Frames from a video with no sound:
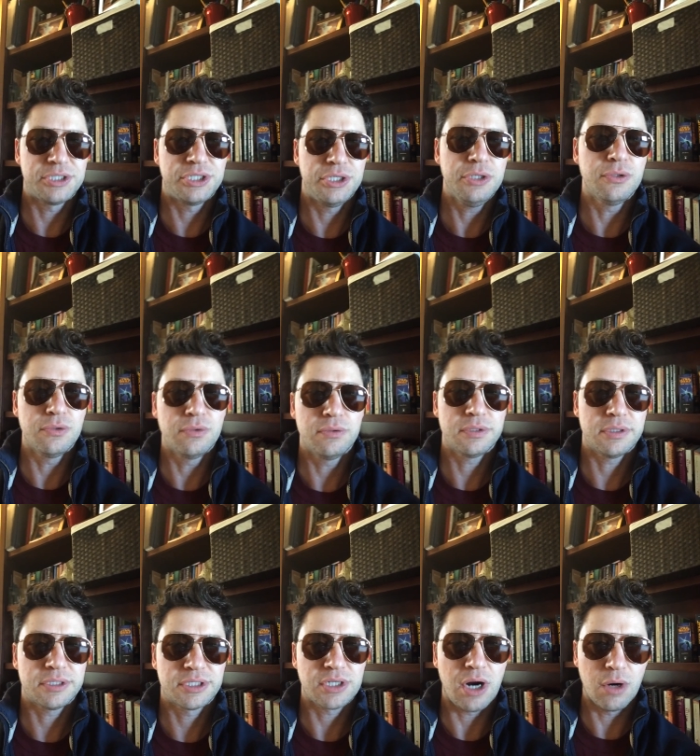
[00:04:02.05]
to
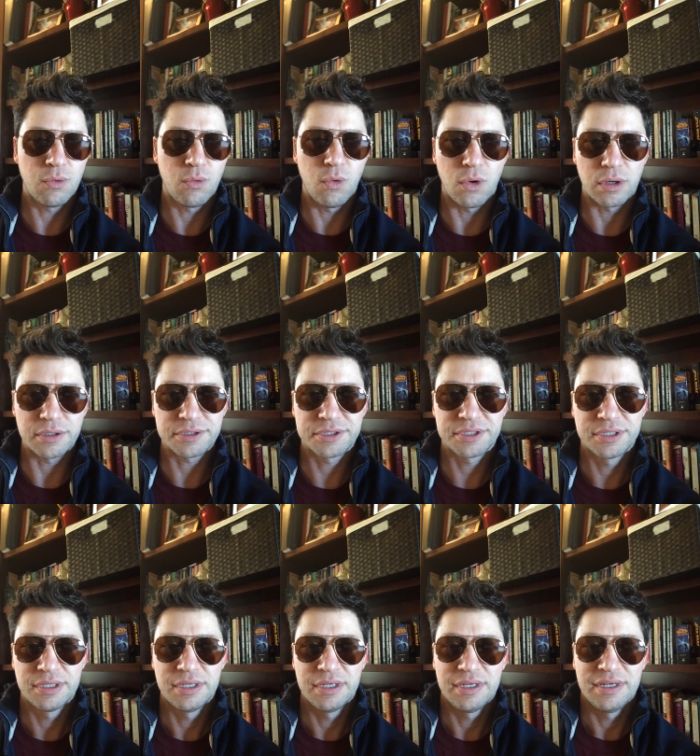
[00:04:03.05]
Star Wars,
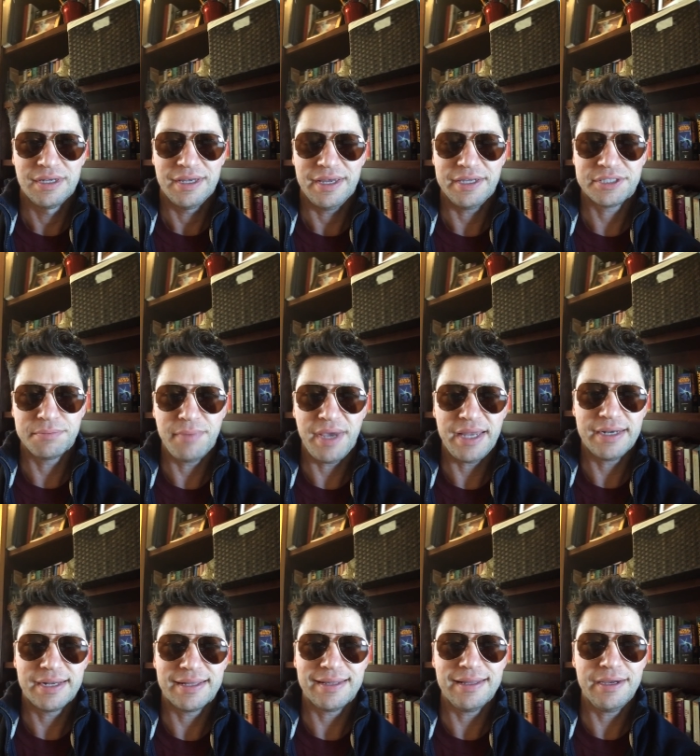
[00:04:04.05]
it's
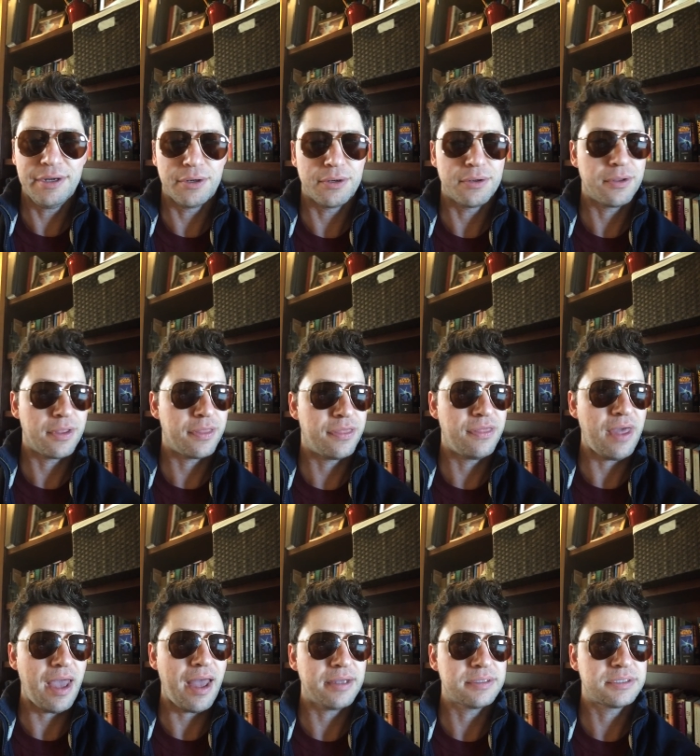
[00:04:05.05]
made clear
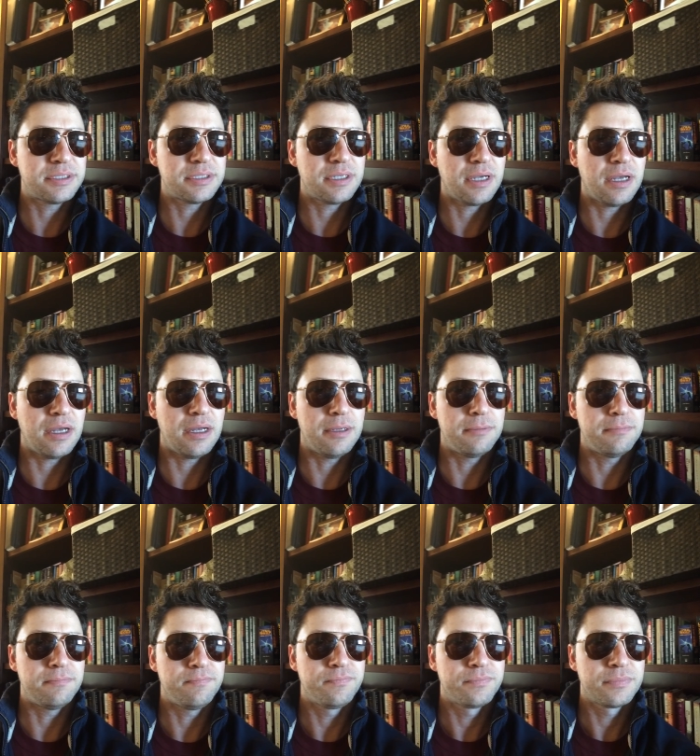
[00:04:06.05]
that
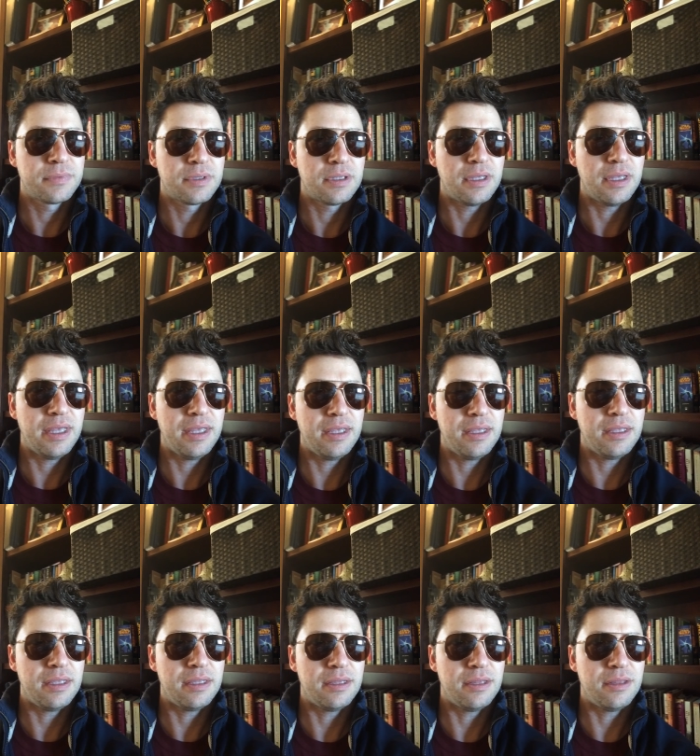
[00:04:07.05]

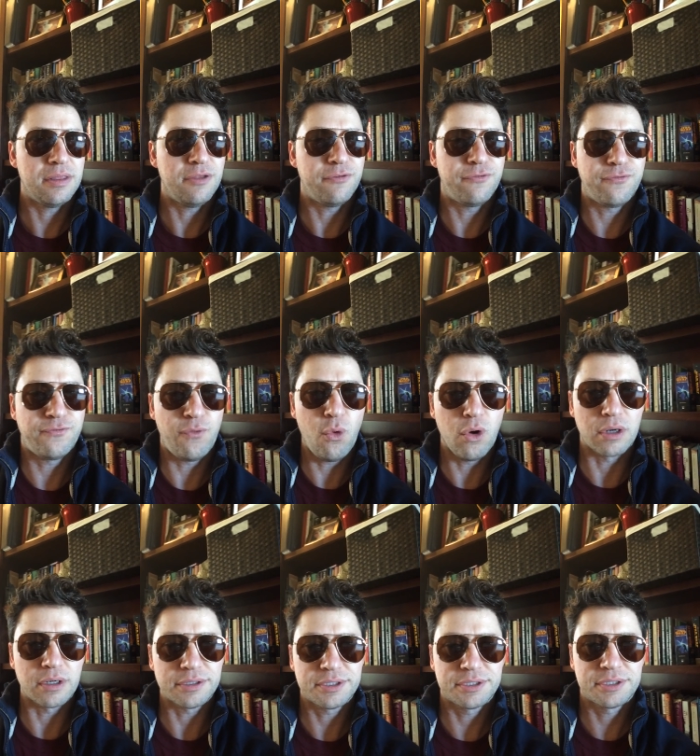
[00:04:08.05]
the
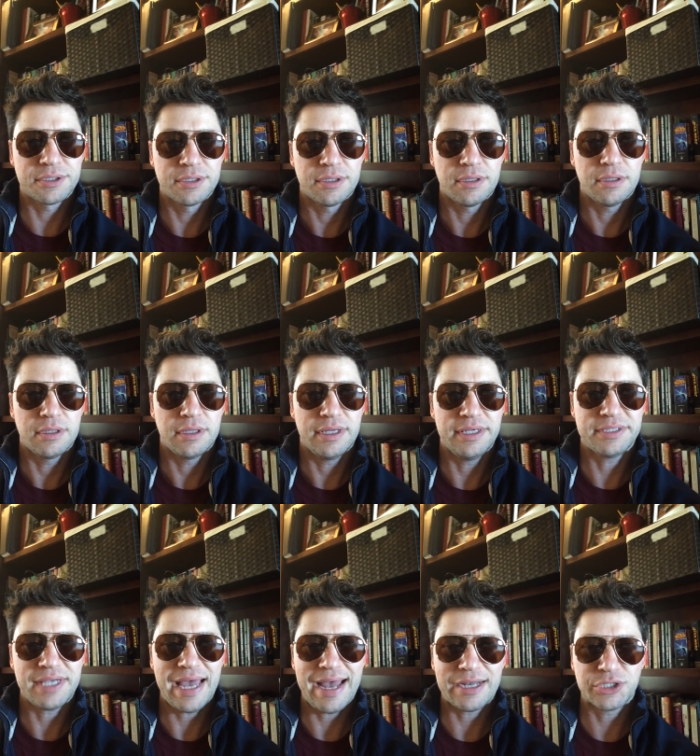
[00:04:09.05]
Force
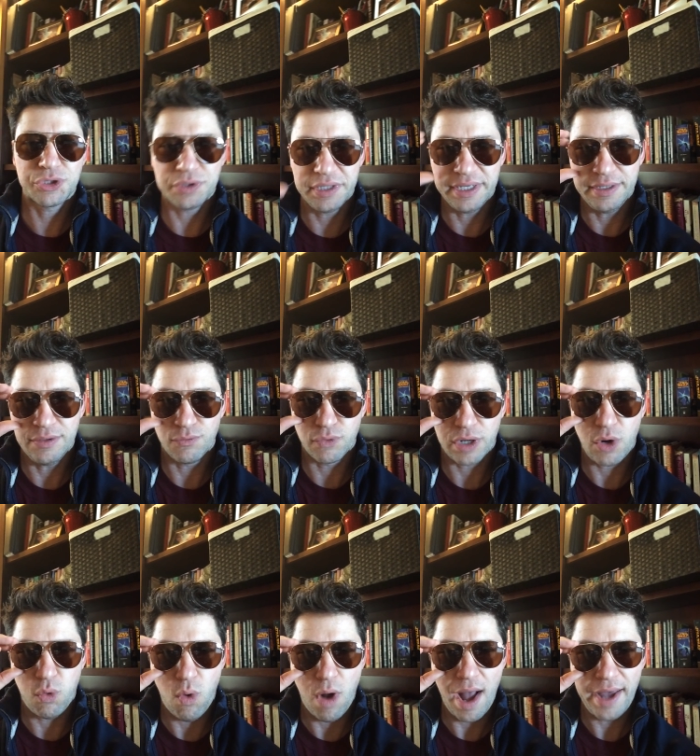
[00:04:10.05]
is actually
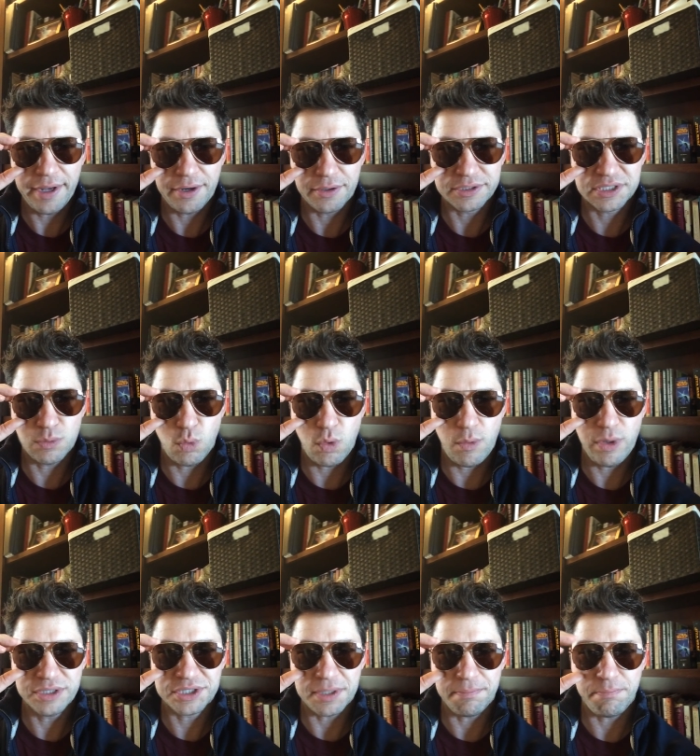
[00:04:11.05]
required.
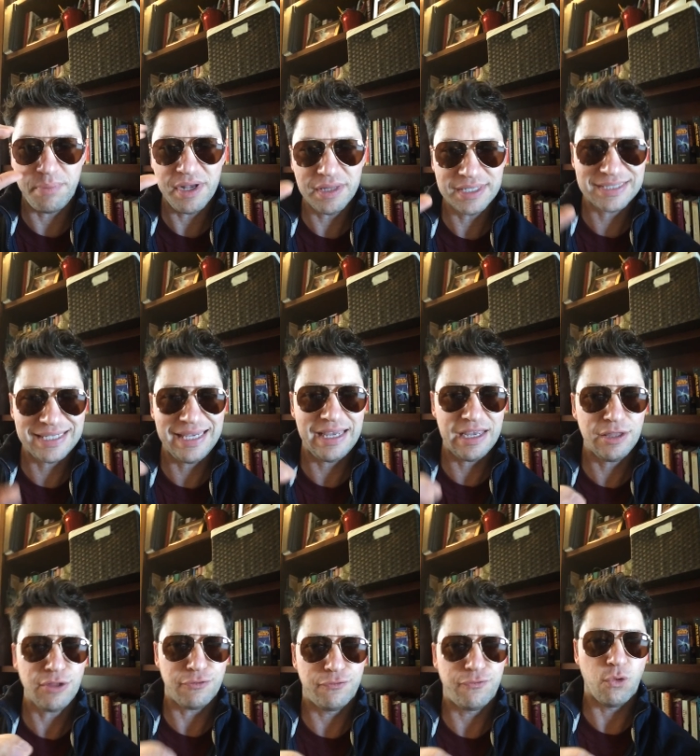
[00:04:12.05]
One's ability
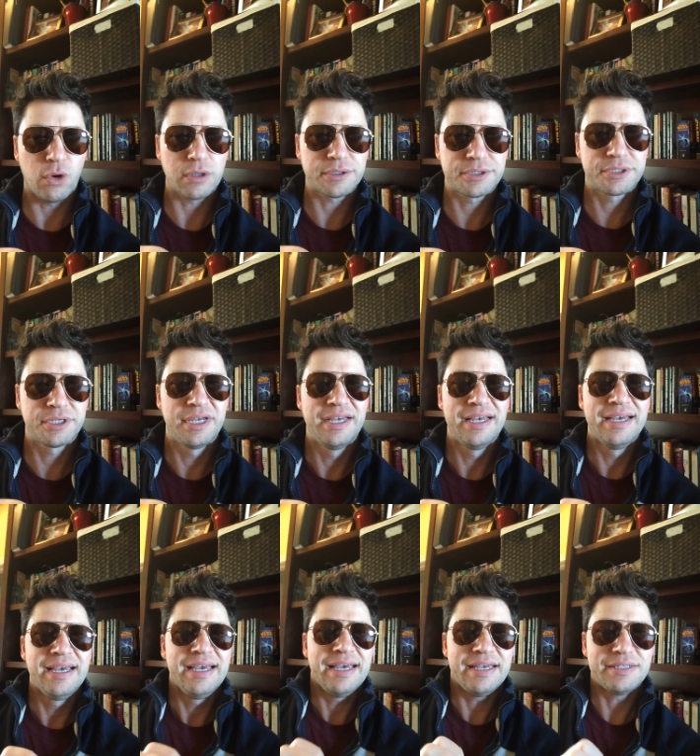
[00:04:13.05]
in the Force
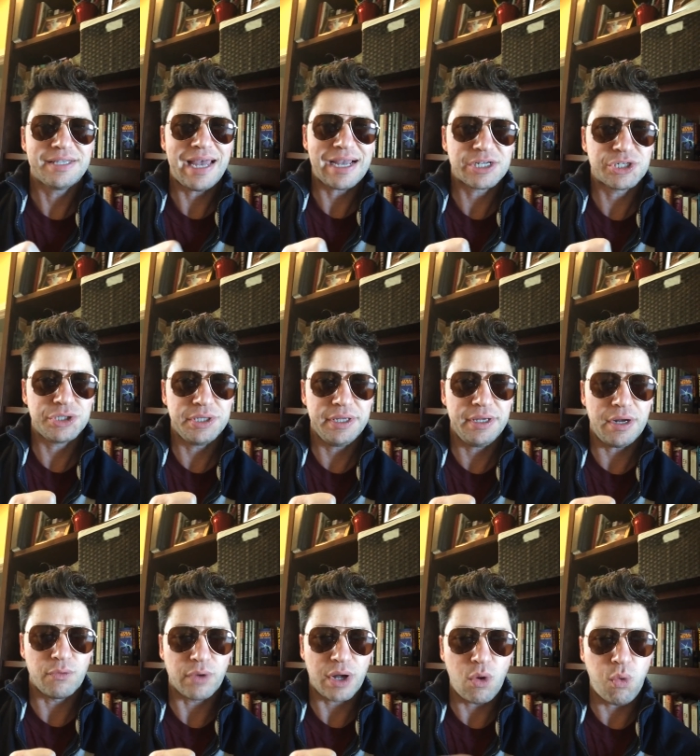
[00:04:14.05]
is actually
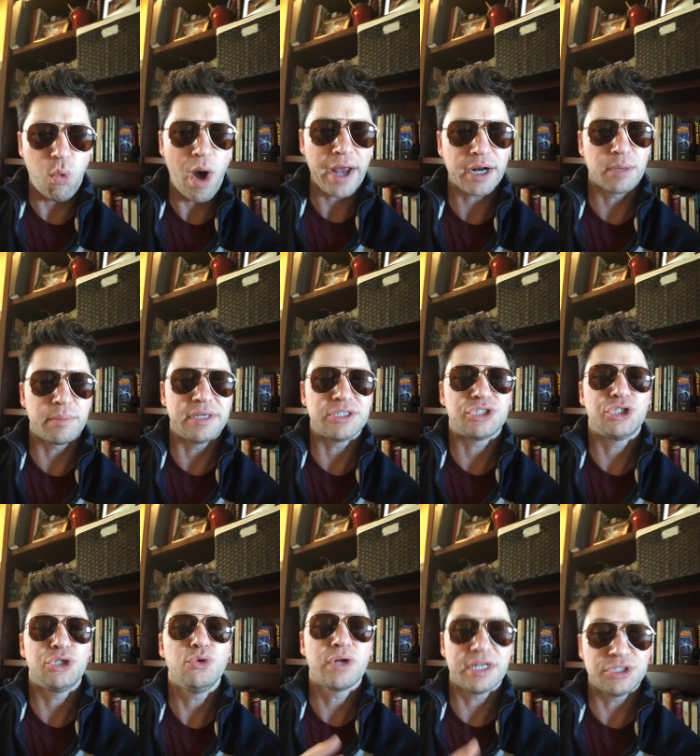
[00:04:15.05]
a requirement
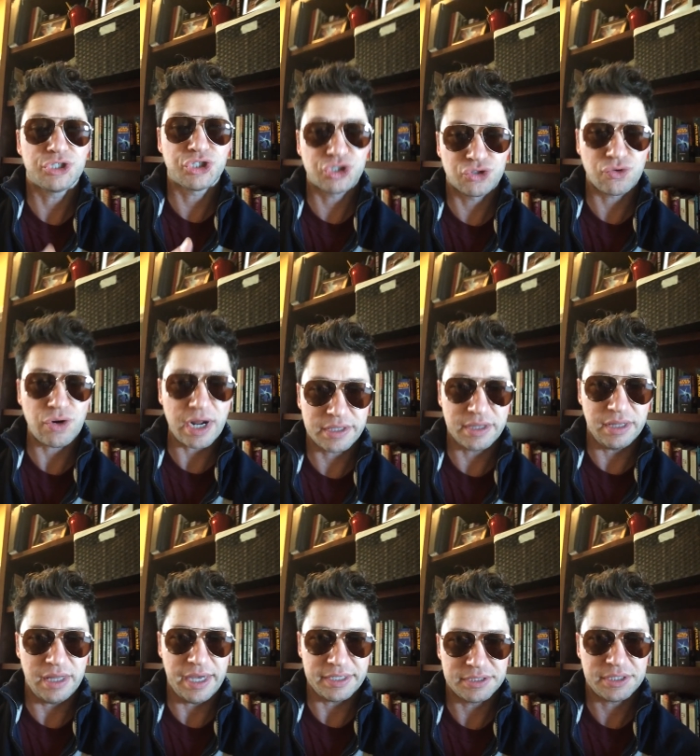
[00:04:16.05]
to construct the
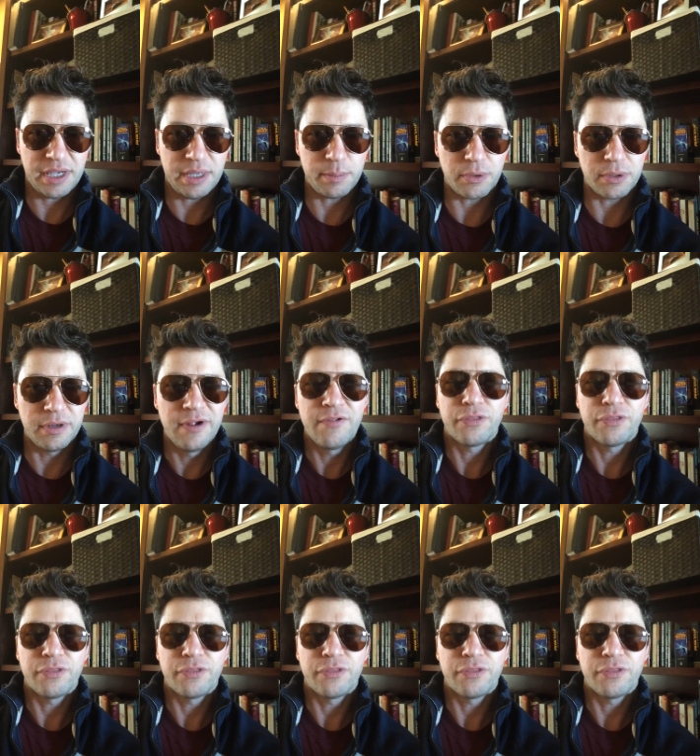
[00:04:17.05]
lightsaber.